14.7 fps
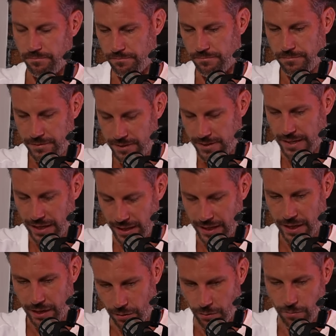
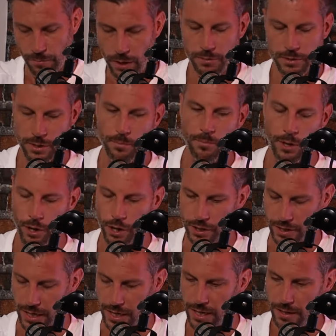selling, or it was a
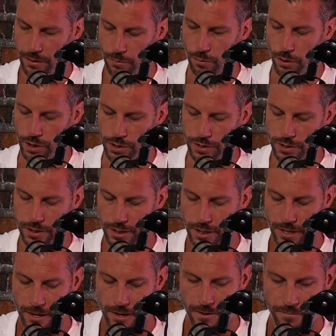merger, was
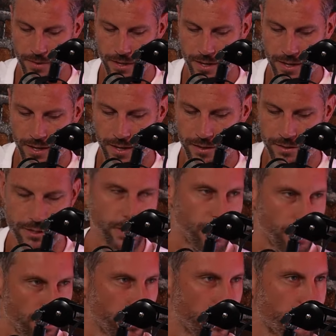
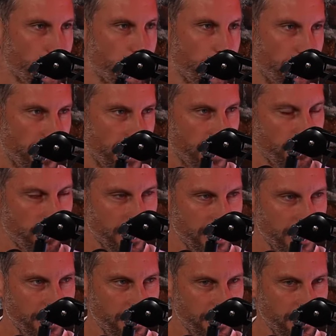security for my
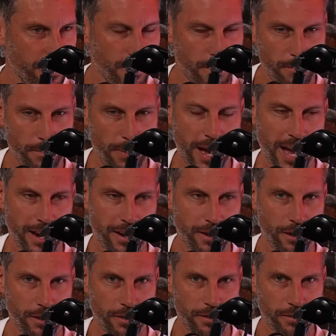family, but
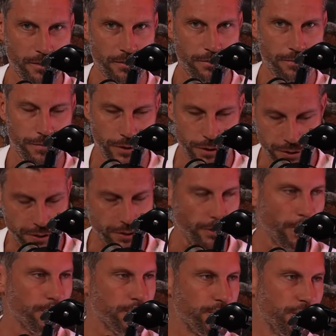future
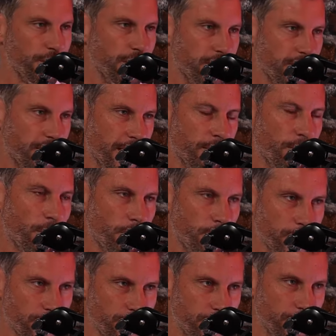opportunity to them, what we
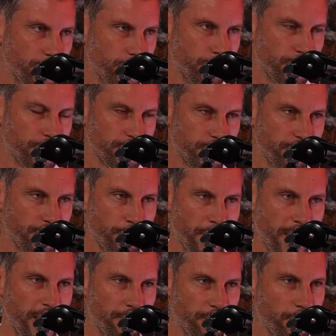could do with sort of a
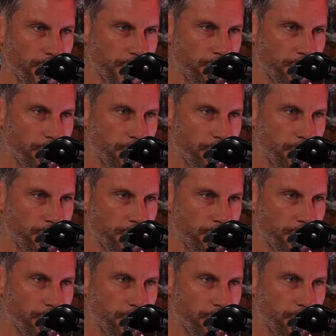powerful big